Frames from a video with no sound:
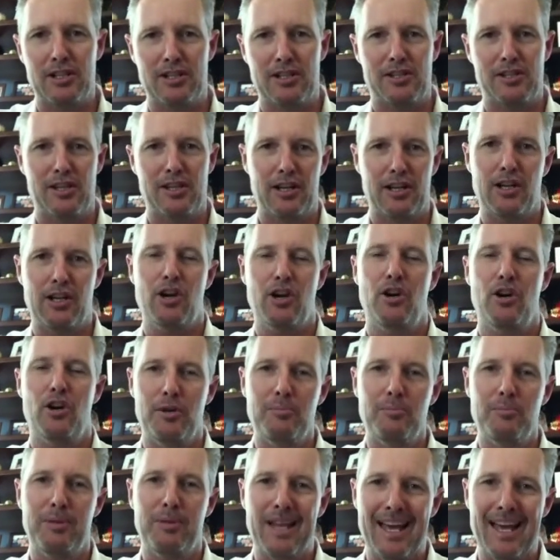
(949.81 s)
this that are
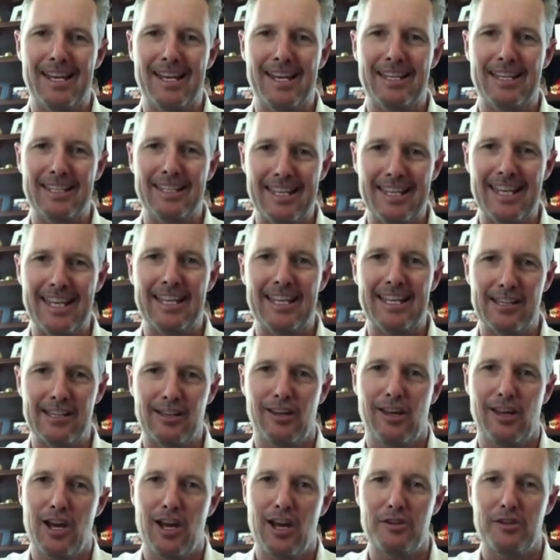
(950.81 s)
contemplating getting a
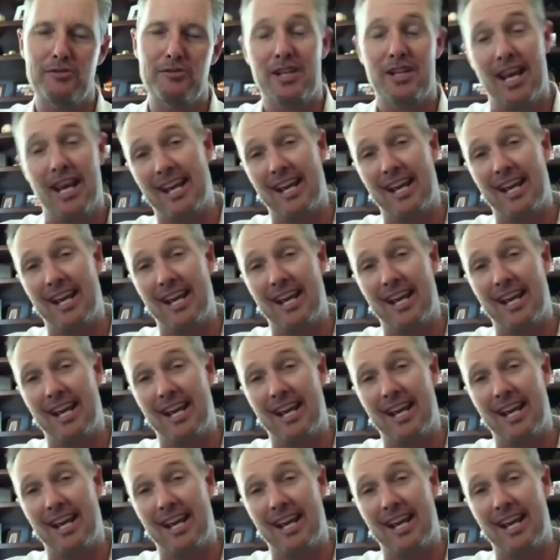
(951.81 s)
coach,